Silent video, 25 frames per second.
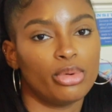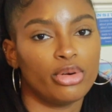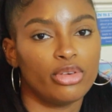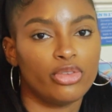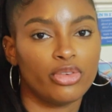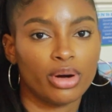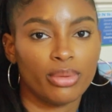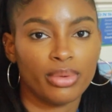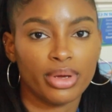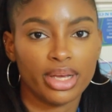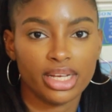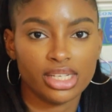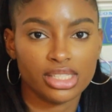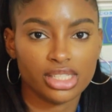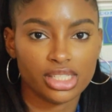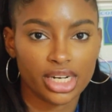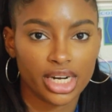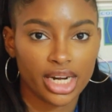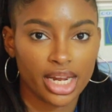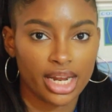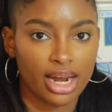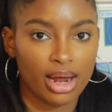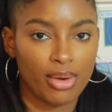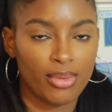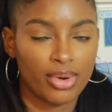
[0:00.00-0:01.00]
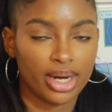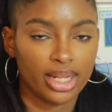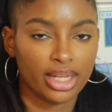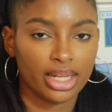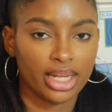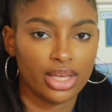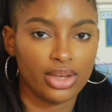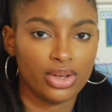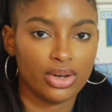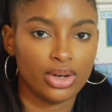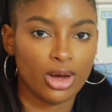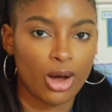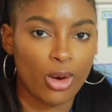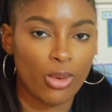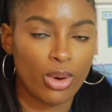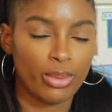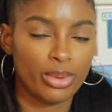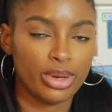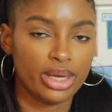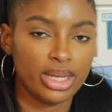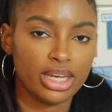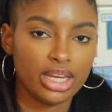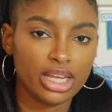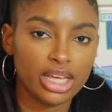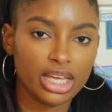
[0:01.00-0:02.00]
before we get started, I want to let you know what
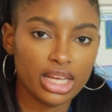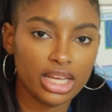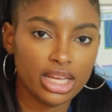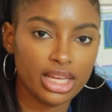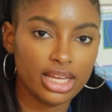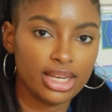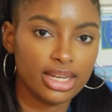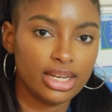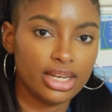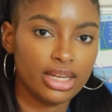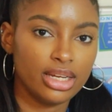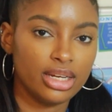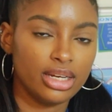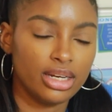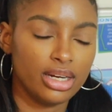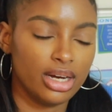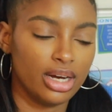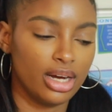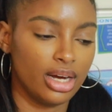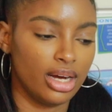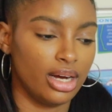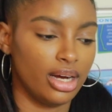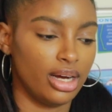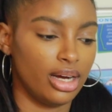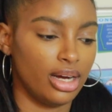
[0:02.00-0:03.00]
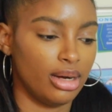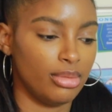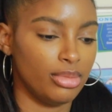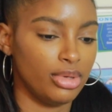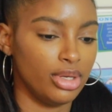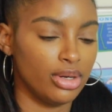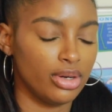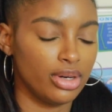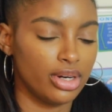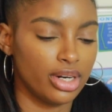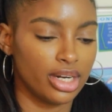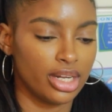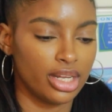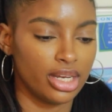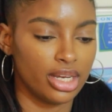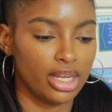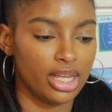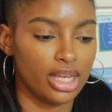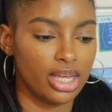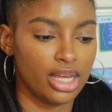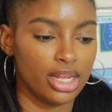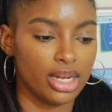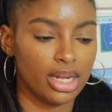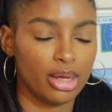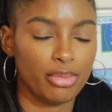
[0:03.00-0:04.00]
we need. You're going to
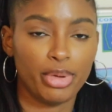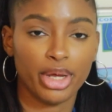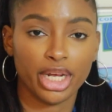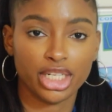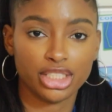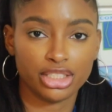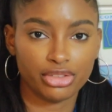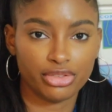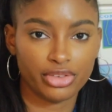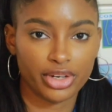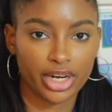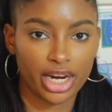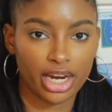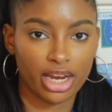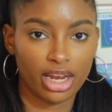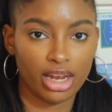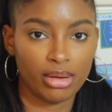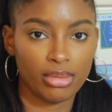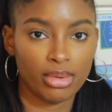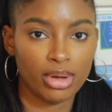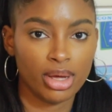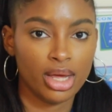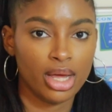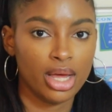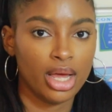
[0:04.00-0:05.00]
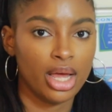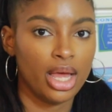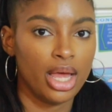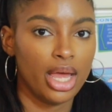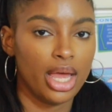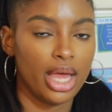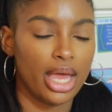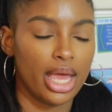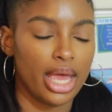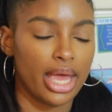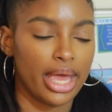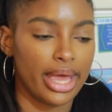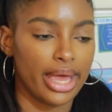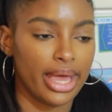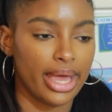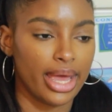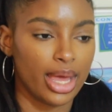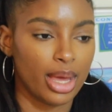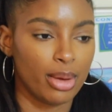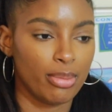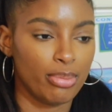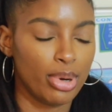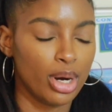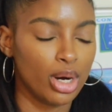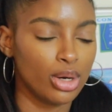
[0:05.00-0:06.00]
need a picture frame,
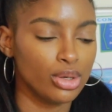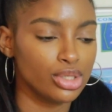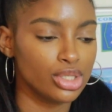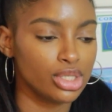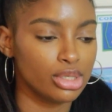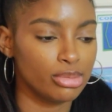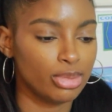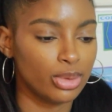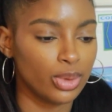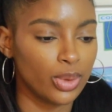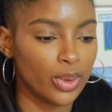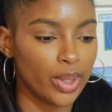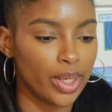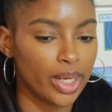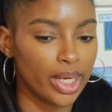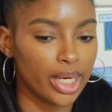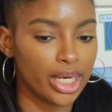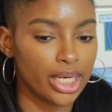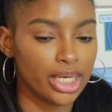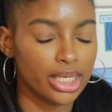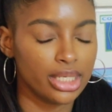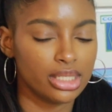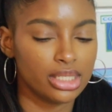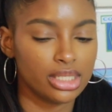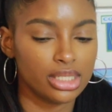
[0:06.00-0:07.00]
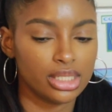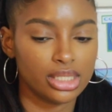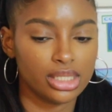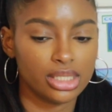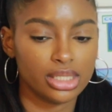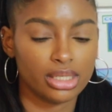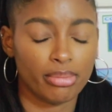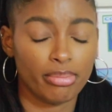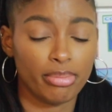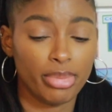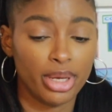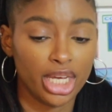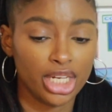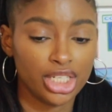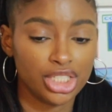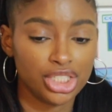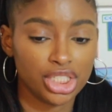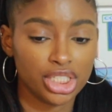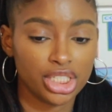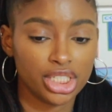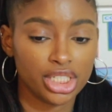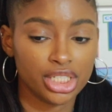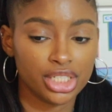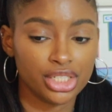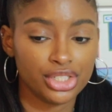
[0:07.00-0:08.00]
a poster board, some
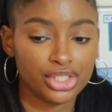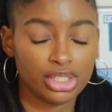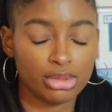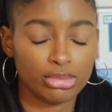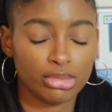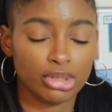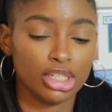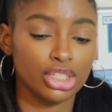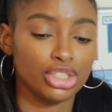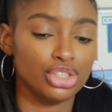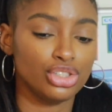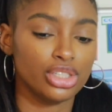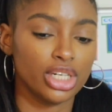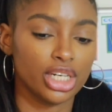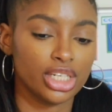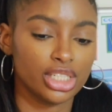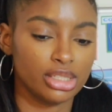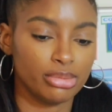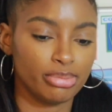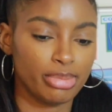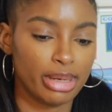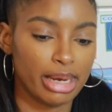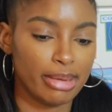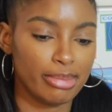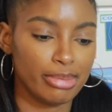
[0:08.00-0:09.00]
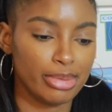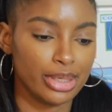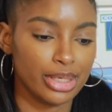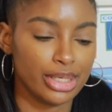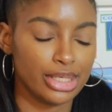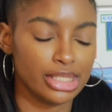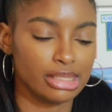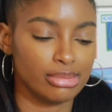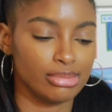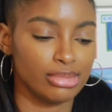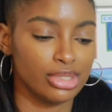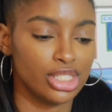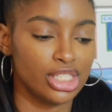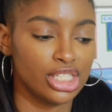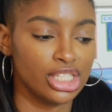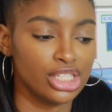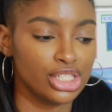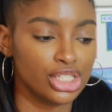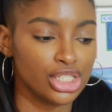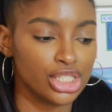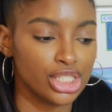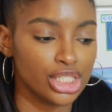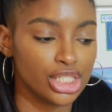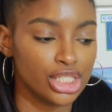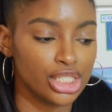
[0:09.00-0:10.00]
pictures, some construction paper, some
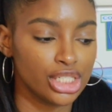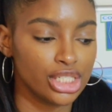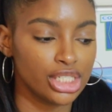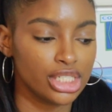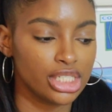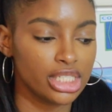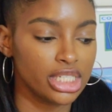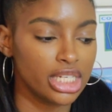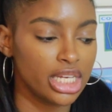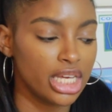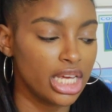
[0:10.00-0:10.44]
scissors,